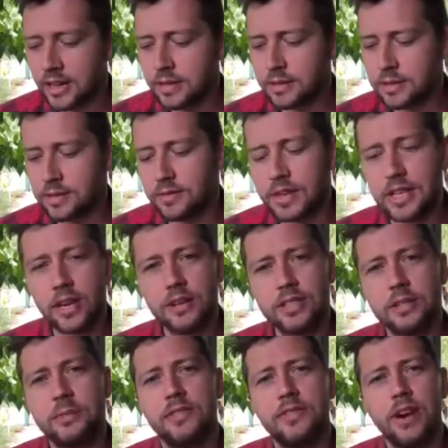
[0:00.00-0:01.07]
The video is
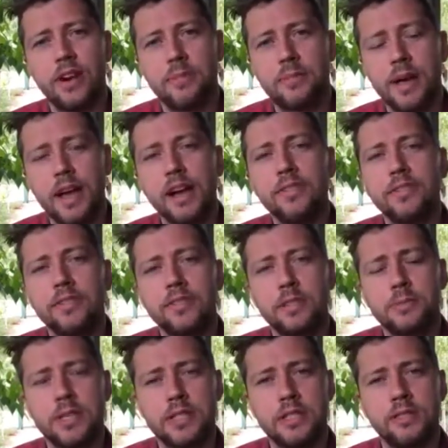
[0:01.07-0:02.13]
going to be very powerful,
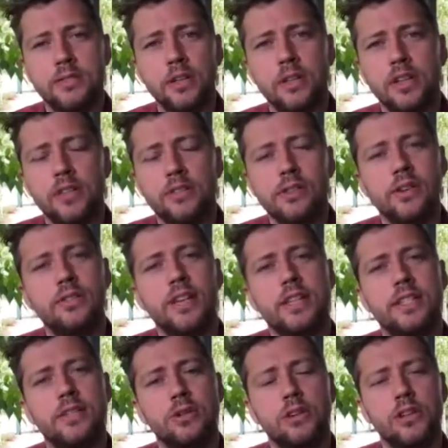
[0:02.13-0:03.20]
especially if we're looking for
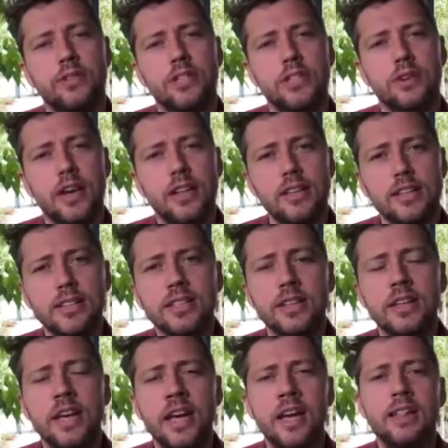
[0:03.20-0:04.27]
investors all over Australia, and so
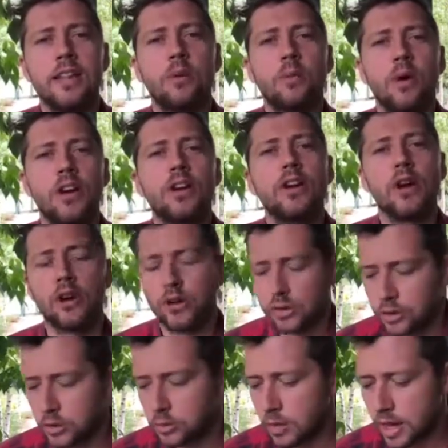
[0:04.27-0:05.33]
they want to know who
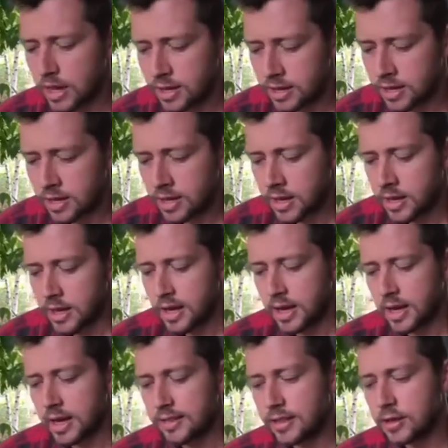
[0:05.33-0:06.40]
you are.
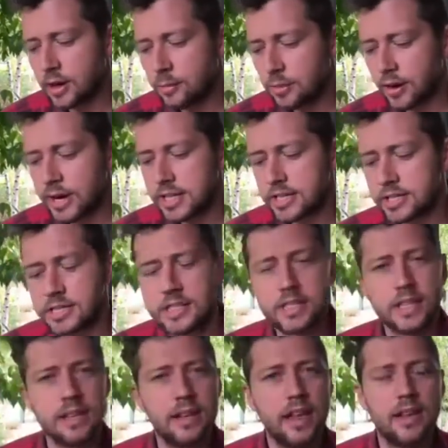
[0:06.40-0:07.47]
And then the operations
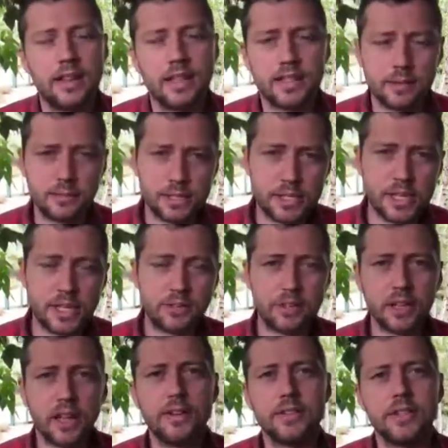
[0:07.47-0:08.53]
and things like machinery,
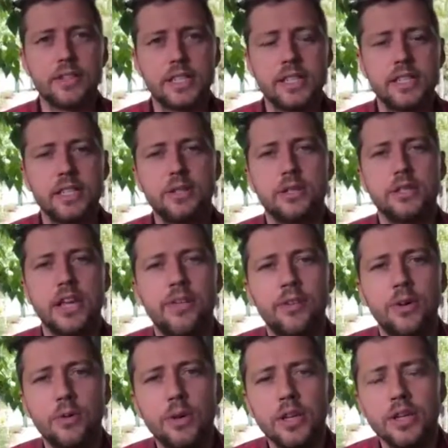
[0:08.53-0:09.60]
livestock, etc. So have
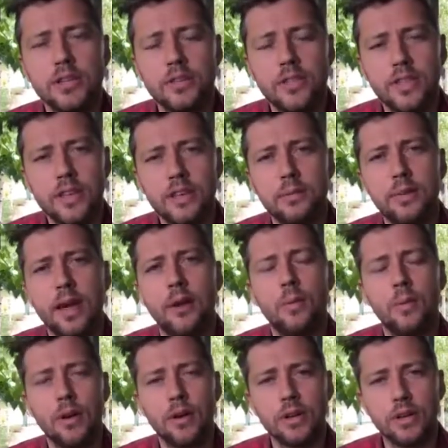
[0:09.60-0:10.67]
a really good think about
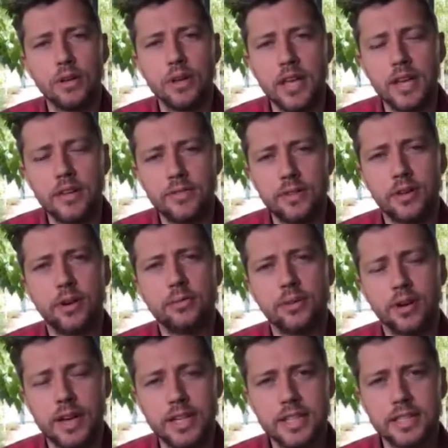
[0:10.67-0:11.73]
what you need for your
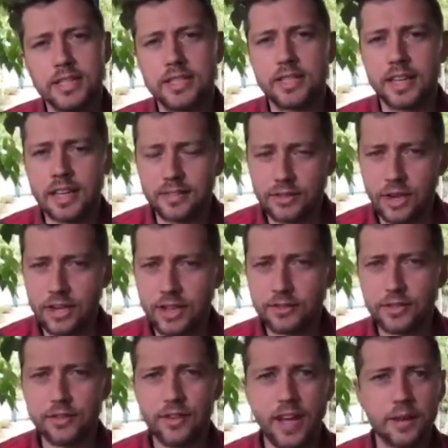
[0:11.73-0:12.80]
operations. And again, if you don't have
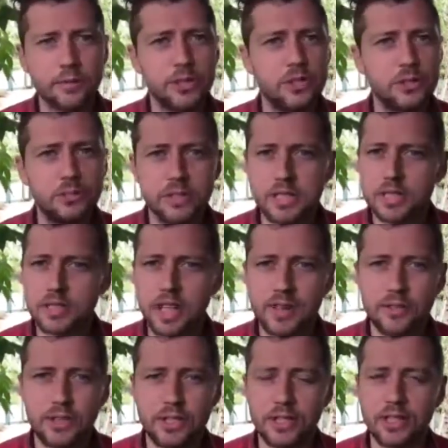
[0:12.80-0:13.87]
your farm, you should still
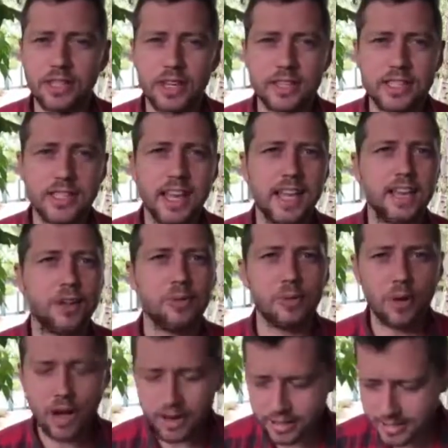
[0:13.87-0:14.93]
have a solid understanding and
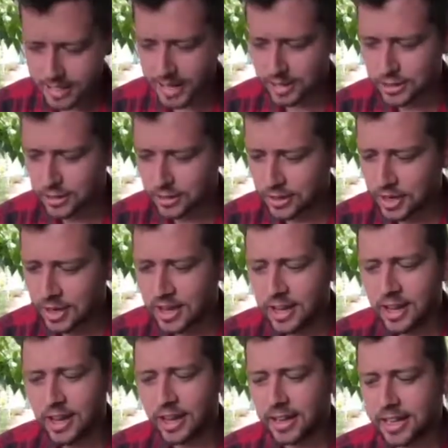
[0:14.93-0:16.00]
write it down. So
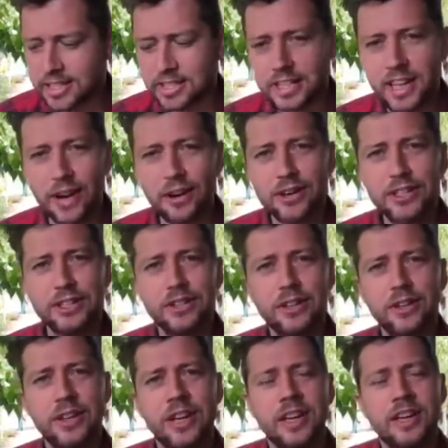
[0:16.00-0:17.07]
I guess I encourage
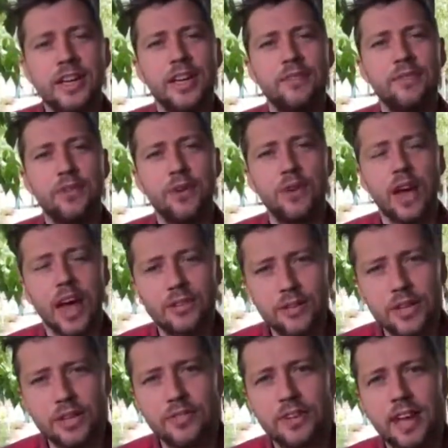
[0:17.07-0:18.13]
you, if you
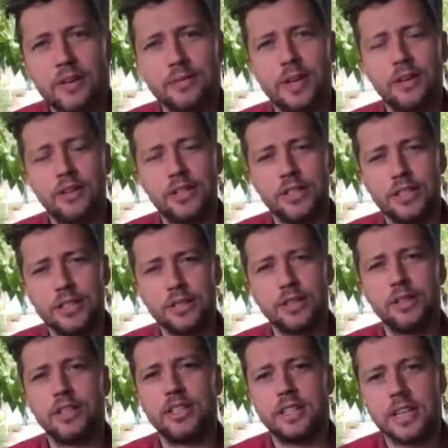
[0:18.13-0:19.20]
haven't got your farm yet, or you
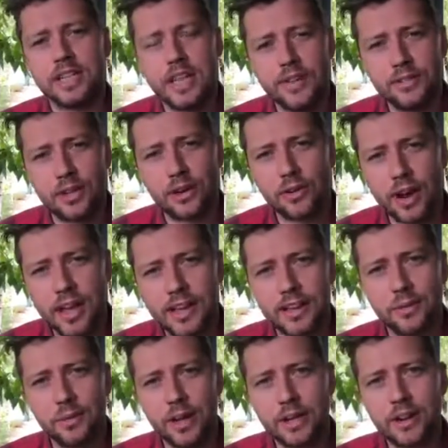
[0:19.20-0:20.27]
do, just have a crack at
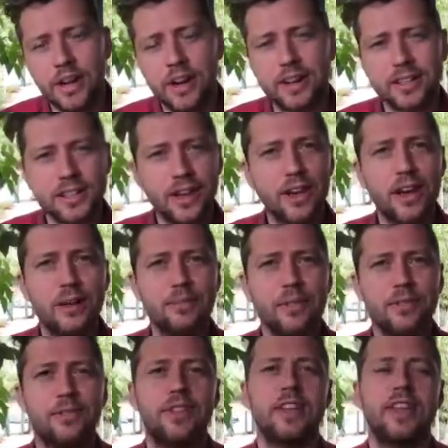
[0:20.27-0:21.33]
it one night at a time,
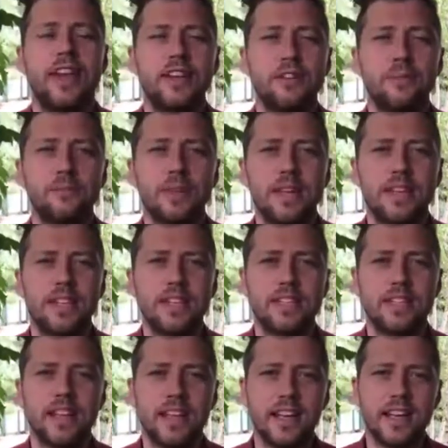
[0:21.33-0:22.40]
filling out your
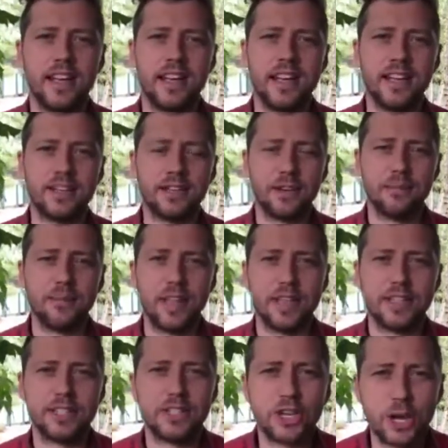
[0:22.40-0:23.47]
pitch, and it's going to make
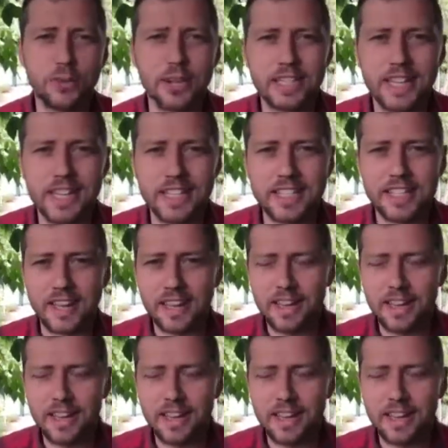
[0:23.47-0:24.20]
it so much easier